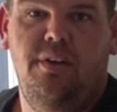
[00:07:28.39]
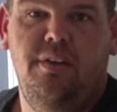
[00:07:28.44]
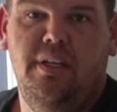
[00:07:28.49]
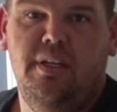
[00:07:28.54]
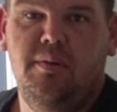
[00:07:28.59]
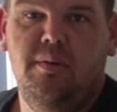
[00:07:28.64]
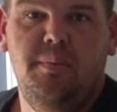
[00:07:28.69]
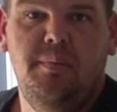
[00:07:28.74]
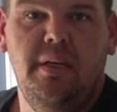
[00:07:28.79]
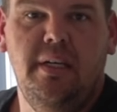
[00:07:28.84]
I
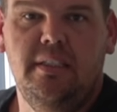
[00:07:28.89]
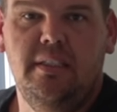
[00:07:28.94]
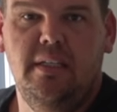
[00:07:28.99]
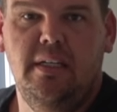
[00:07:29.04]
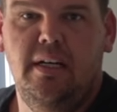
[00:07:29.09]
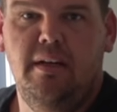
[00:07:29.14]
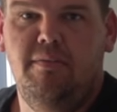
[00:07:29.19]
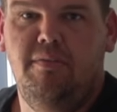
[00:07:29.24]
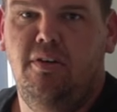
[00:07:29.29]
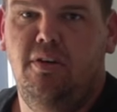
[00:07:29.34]
think we picked it
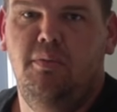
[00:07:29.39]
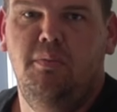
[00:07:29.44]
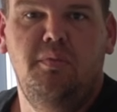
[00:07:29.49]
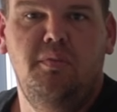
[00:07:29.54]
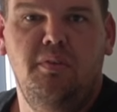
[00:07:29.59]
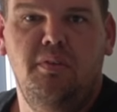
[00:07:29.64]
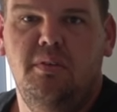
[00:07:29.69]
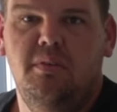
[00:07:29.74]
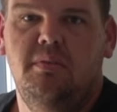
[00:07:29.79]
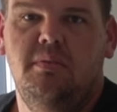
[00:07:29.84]
up from
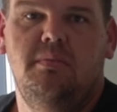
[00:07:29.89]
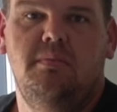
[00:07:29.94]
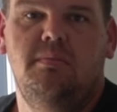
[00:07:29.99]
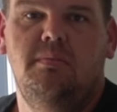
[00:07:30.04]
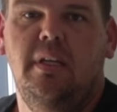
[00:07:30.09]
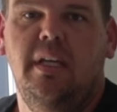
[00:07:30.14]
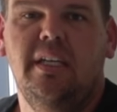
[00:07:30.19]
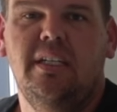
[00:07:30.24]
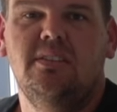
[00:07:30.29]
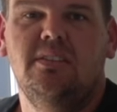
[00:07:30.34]
for
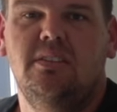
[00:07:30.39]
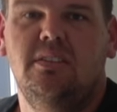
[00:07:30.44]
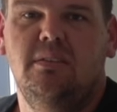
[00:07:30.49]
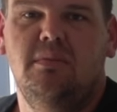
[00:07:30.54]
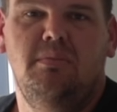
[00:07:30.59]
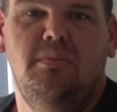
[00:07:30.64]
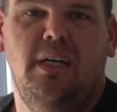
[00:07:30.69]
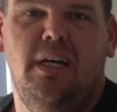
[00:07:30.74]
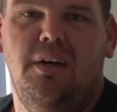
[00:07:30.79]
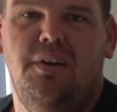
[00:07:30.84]
next to
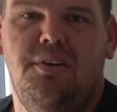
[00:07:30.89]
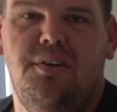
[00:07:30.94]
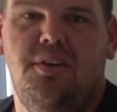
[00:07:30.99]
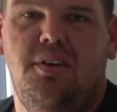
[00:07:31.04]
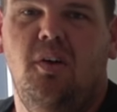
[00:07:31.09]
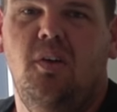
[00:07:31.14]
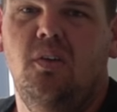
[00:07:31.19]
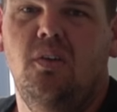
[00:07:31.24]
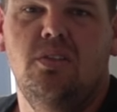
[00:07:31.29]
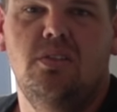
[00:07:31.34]

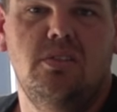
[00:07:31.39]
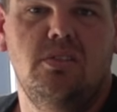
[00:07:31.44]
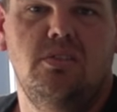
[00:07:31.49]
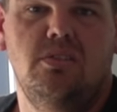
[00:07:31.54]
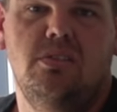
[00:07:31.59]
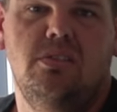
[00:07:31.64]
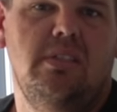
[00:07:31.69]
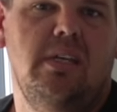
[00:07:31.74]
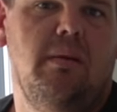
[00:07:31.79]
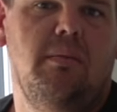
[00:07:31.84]
$100
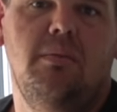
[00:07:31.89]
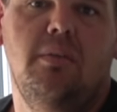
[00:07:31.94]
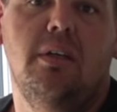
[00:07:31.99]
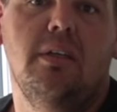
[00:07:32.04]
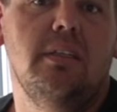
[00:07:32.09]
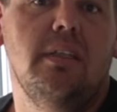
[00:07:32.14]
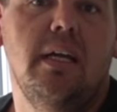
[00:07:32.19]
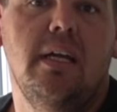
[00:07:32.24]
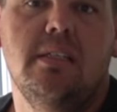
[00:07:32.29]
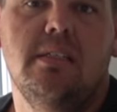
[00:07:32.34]
or something
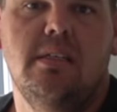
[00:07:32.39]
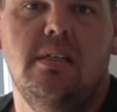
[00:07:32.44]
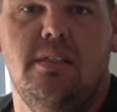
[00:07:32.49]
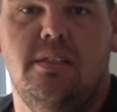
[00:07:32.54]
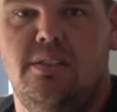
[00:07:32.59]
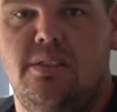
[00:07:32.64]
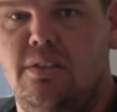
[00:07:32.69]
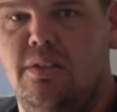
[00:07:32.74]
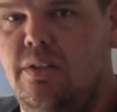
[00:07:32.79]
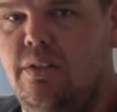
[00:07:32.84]
like that, so
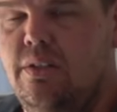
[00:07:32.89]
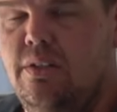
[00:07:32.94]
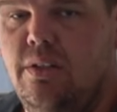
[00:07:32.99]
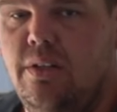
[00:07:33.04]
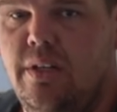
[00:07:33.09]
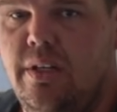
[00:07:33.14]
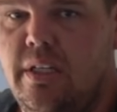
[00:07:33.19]
it's not